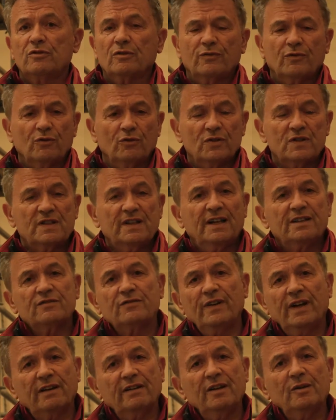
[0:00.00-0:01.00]
Of course, that's
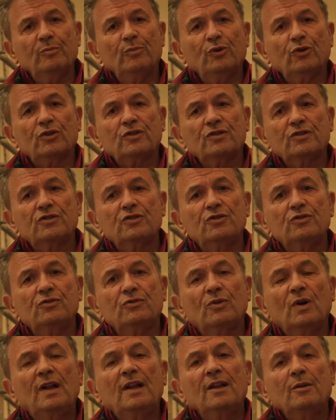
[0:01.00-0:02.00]
very important too.